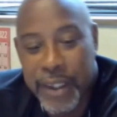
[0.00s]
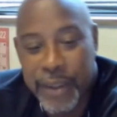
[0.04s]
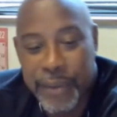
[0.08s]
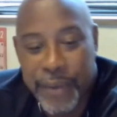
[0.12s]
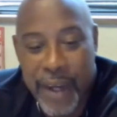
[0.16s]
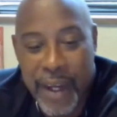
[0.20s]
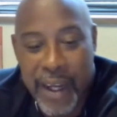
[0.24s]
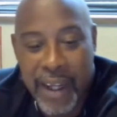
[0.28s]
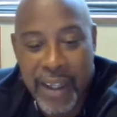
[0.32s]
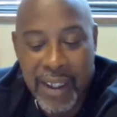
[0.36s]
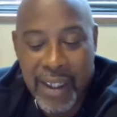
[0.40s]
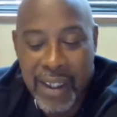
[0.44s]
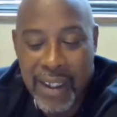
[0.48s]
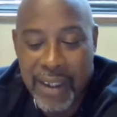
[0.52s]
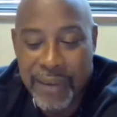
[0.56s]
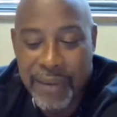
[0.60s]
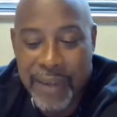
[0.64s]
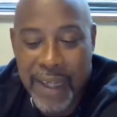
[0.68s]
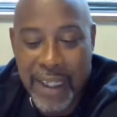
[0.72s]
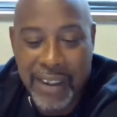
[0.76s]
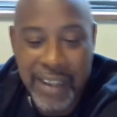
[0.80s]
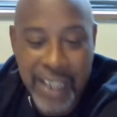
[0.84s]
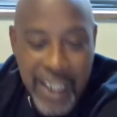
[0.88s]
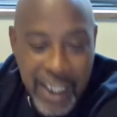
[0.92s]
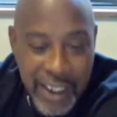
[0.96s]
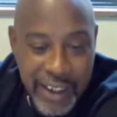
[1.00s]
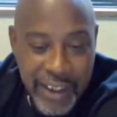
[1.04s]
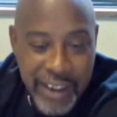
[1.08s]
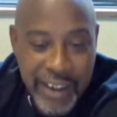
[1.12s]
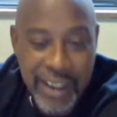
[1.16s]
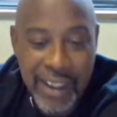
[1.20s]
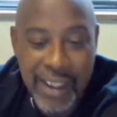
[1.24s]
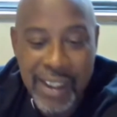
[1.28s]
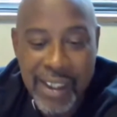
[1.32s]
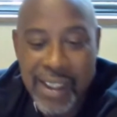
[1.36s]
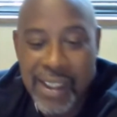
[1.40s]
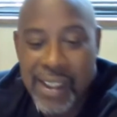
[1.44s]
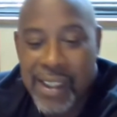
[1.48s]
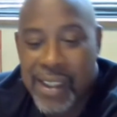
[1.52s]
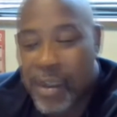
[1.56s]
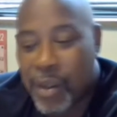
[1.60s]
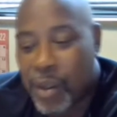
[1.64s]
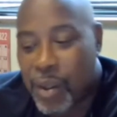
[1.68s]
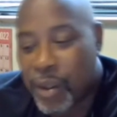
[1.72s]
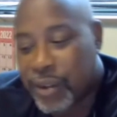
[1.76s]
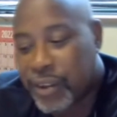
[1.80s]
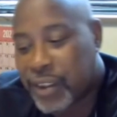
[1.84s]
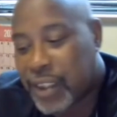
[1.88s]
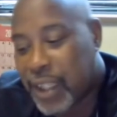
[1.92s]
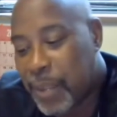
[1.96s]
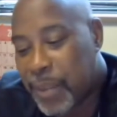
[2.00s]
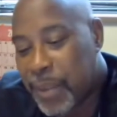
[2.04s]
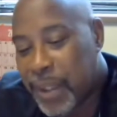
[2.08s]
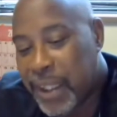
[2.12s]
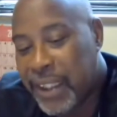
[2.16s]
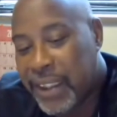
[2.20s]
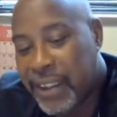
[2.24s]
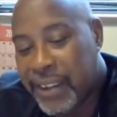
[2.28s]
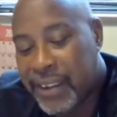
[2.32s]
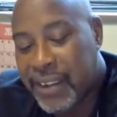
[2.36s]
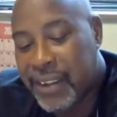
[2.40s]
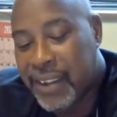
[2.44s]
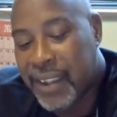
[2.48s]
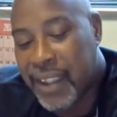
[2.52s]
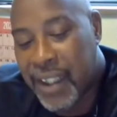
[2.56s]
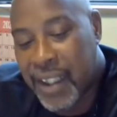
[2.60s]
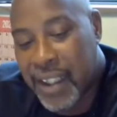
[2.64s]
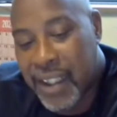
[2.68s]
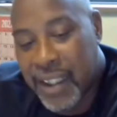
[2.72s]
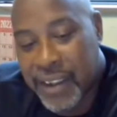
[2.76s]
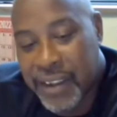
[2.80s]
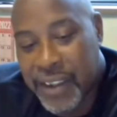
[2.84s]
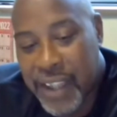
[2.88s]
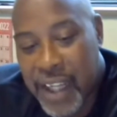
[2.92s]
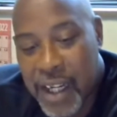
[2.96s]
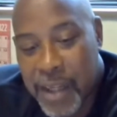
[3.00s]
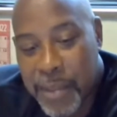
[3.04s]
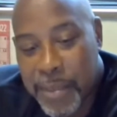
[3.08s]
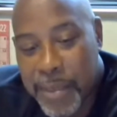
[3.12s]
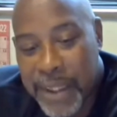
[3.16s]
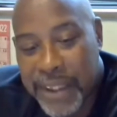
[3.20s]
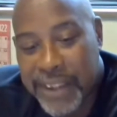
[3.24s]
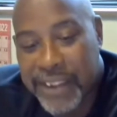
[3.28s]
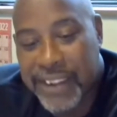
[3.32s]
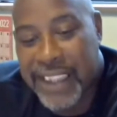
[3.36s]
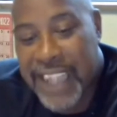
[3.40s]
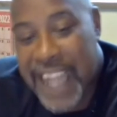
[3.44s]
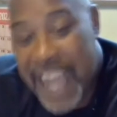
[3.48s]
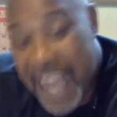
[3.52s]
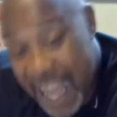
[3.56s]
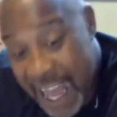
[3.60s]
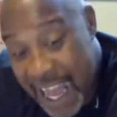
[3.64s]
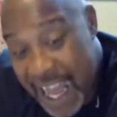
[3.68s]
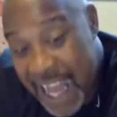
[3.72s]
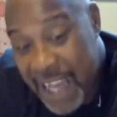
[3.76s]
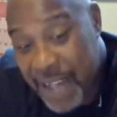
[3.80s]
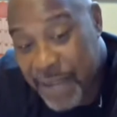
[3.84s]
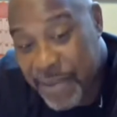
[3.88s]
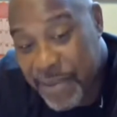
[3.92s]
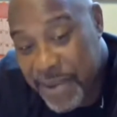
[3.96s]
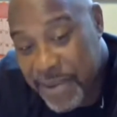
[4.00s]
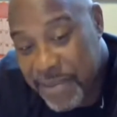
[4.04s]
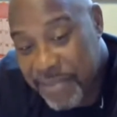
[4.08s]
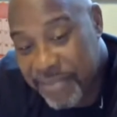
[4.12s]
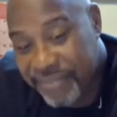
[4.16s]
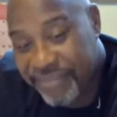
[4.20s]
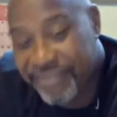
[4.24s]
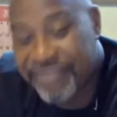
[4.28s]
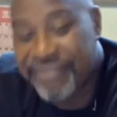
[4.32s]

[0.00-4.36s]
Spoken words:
if I touch on some of these young men's lives,